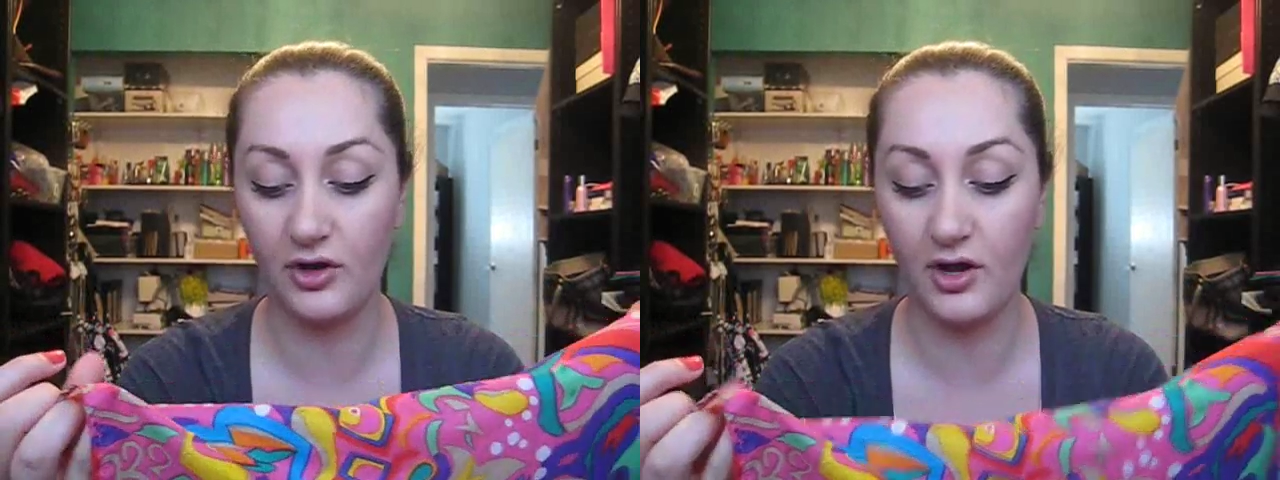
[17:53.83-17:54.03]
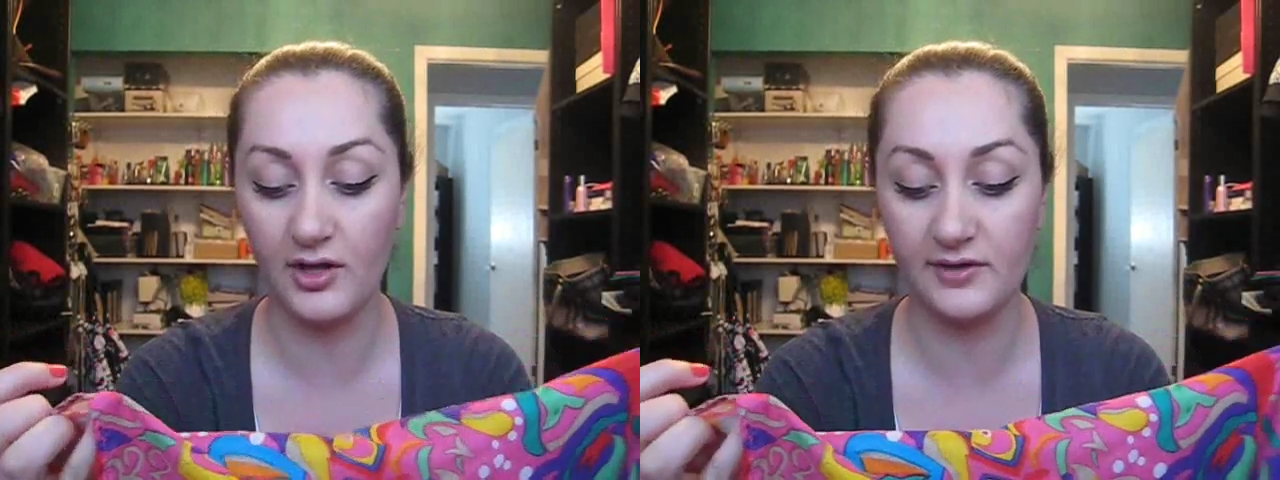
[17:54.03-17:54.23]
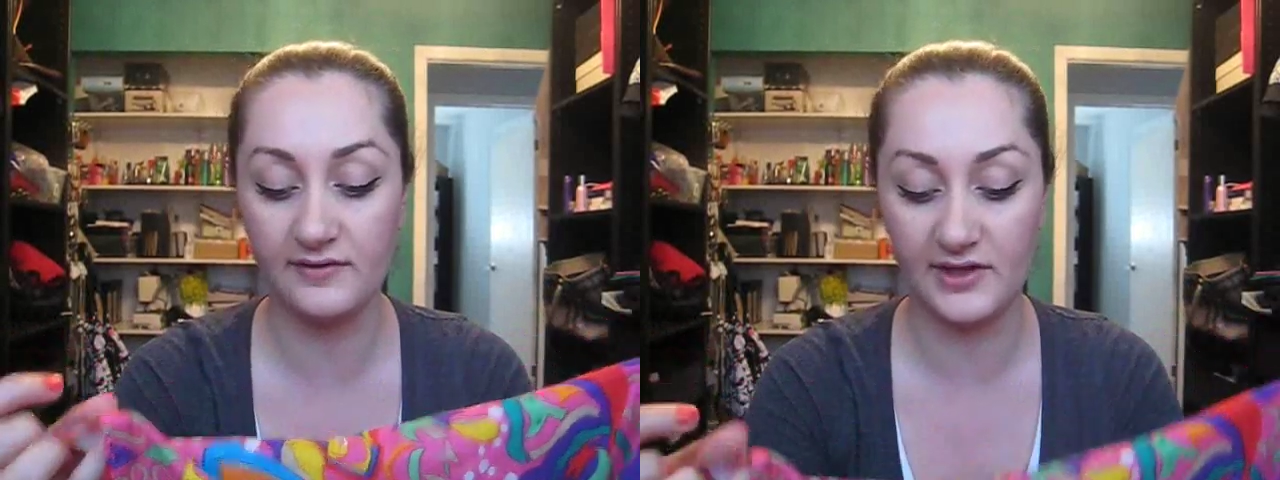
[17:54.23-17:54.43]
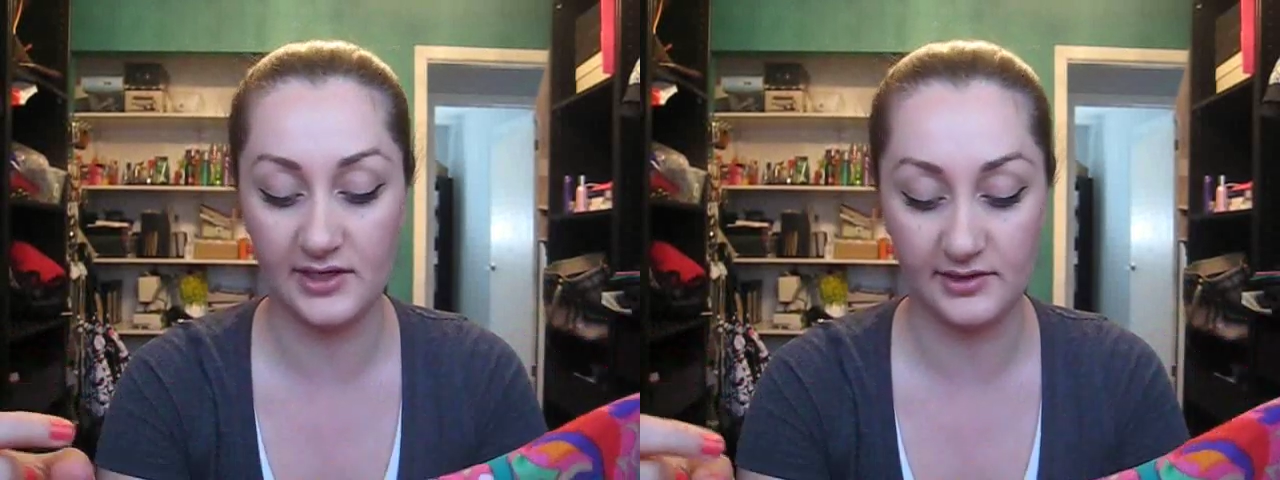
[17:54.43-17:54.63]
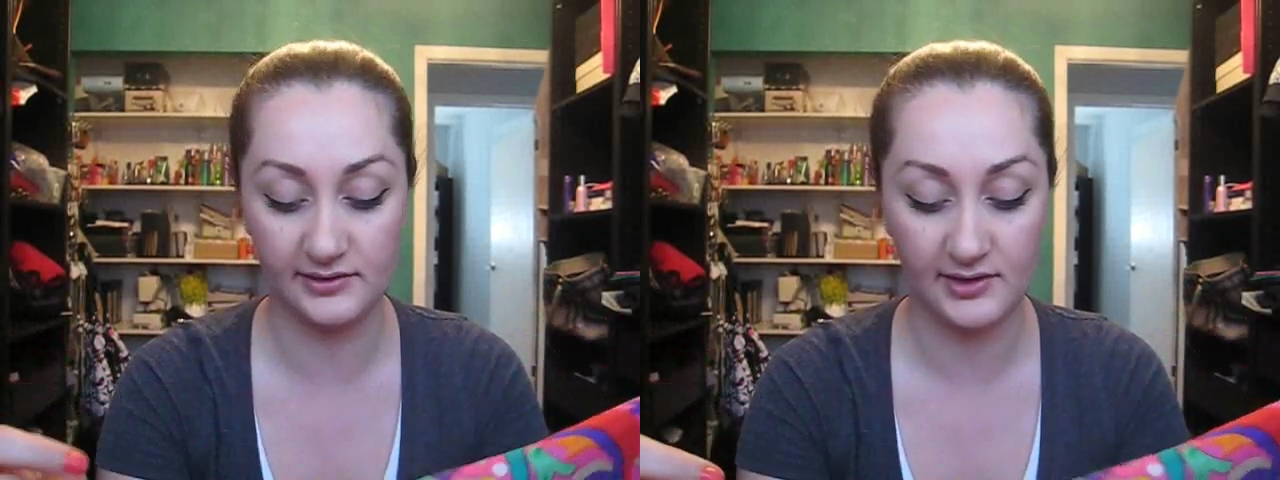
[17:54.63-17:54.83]
all of
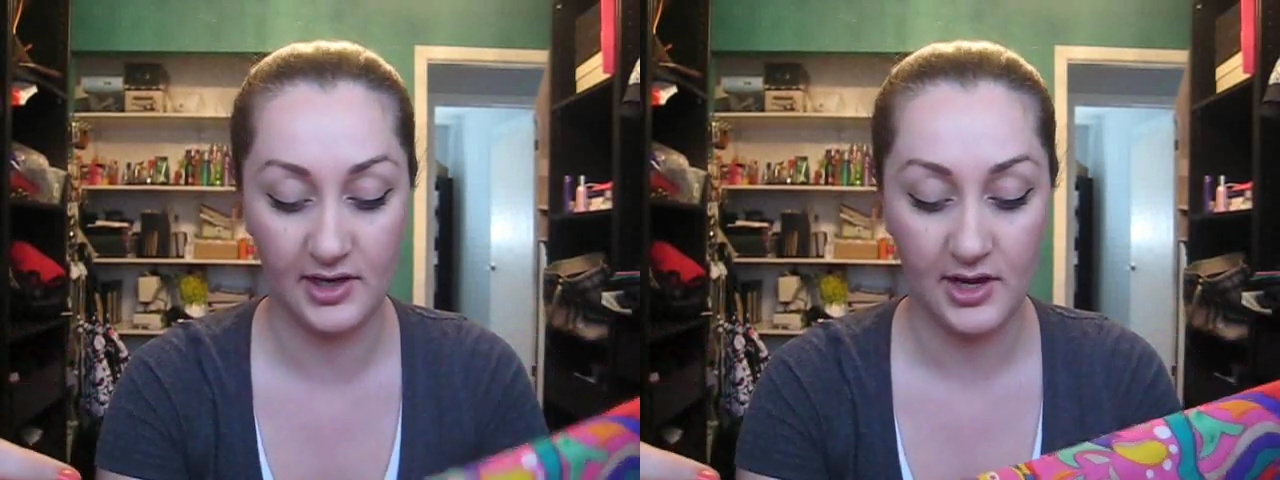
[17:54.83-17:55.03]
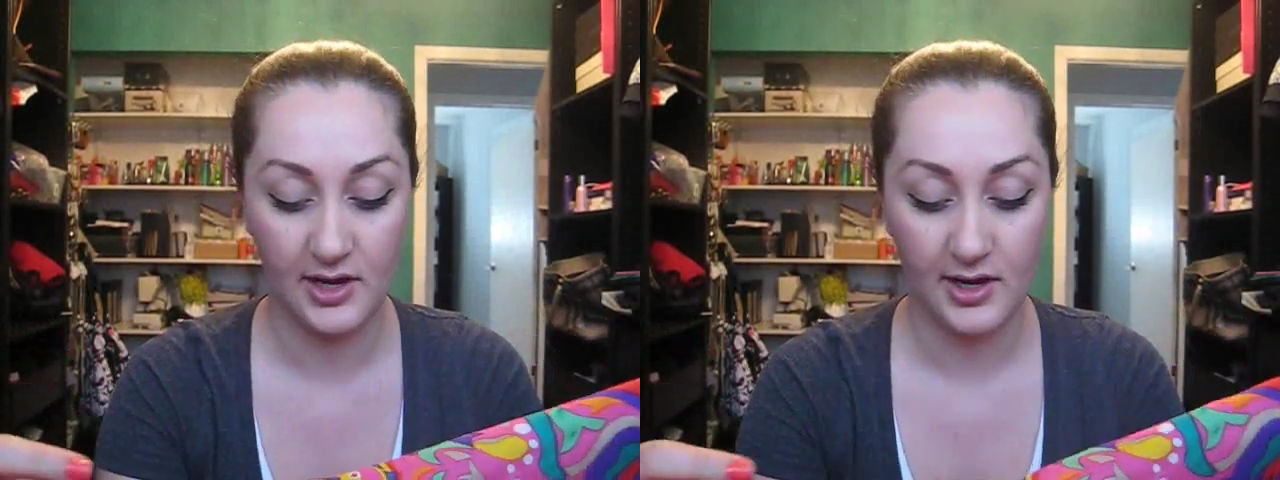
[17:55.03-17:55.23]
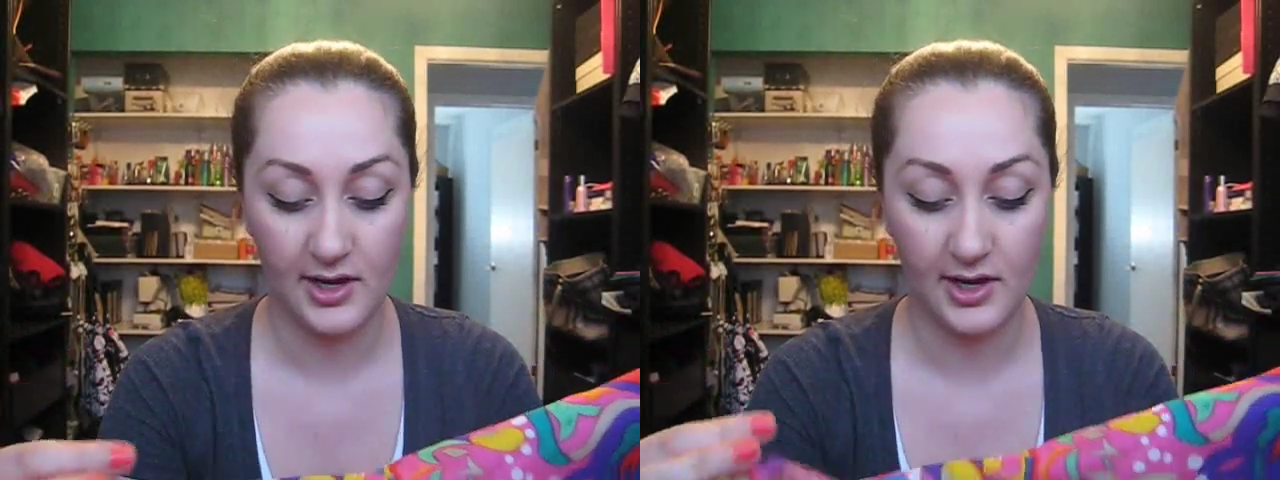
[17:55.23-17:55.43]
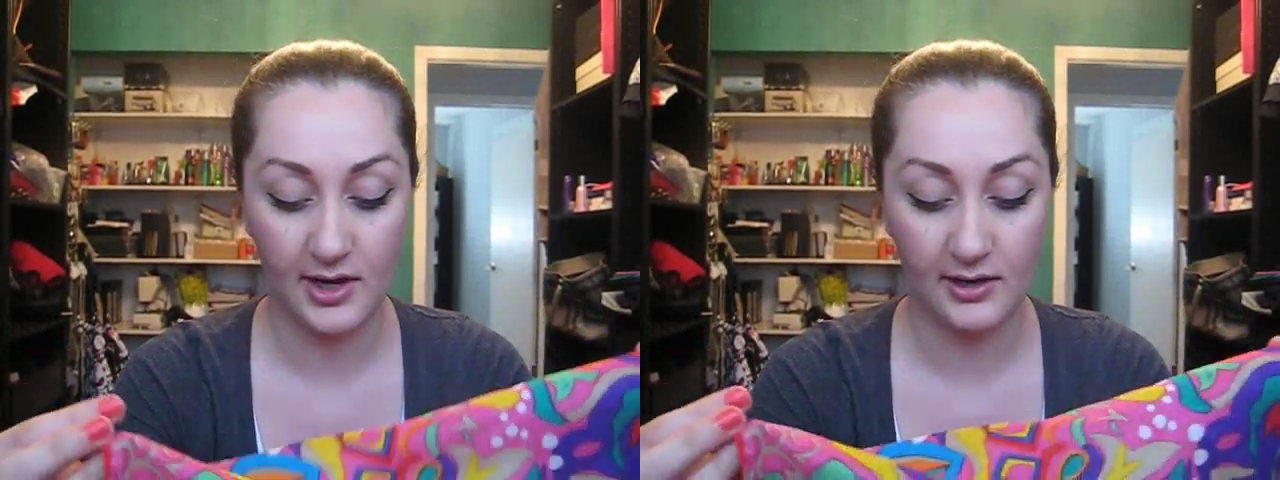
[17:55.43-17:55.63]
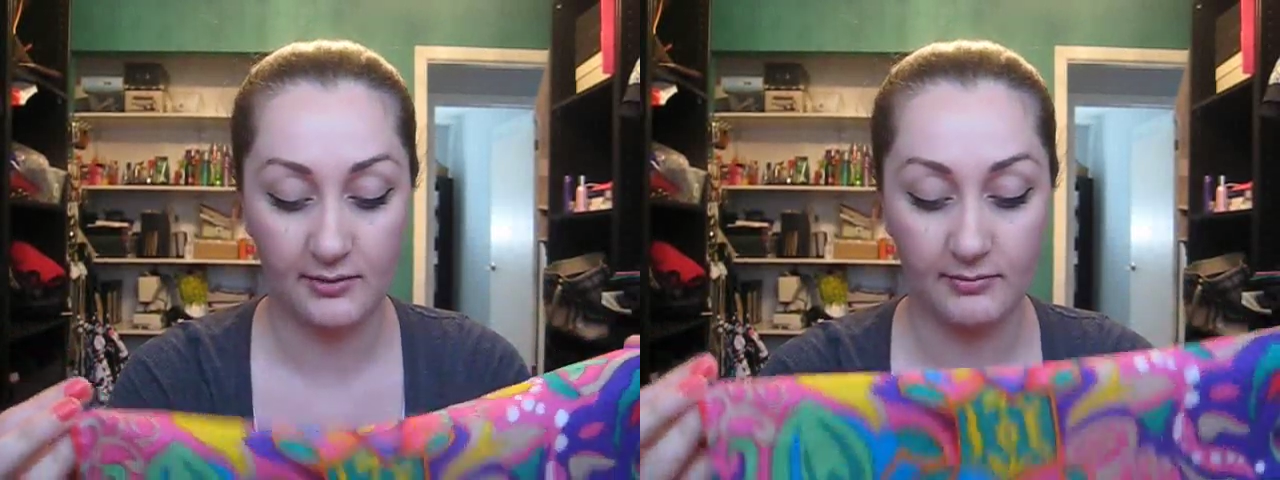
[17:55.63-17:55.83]
these.
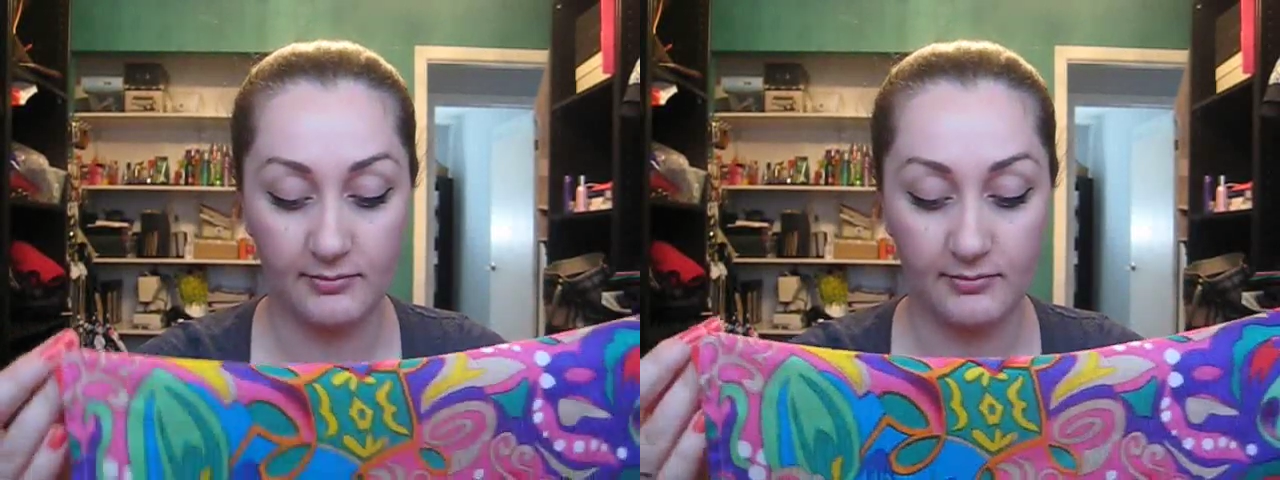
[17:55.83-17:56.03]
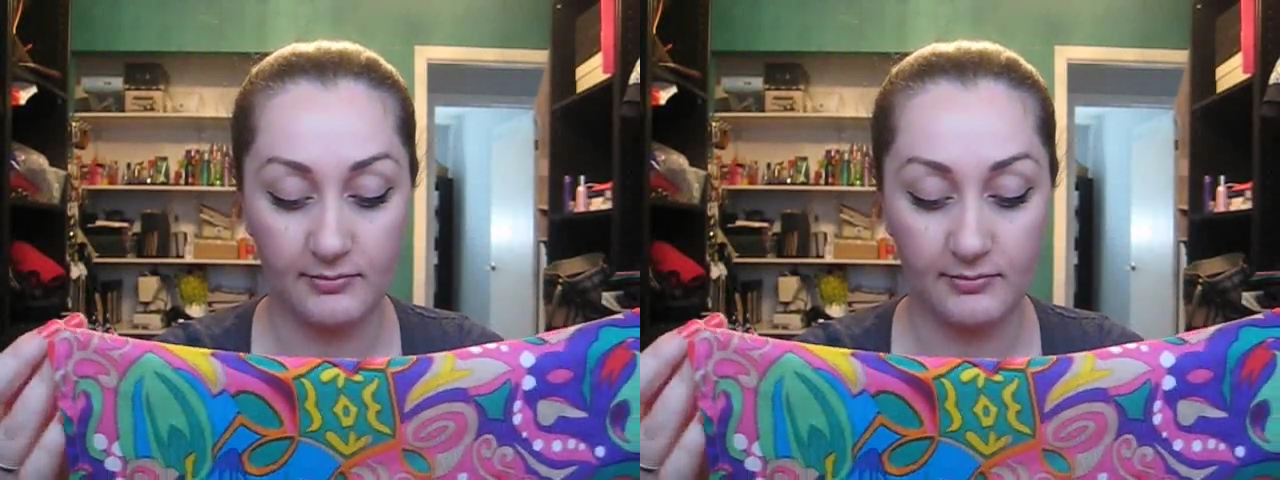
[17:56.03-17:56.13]
I'm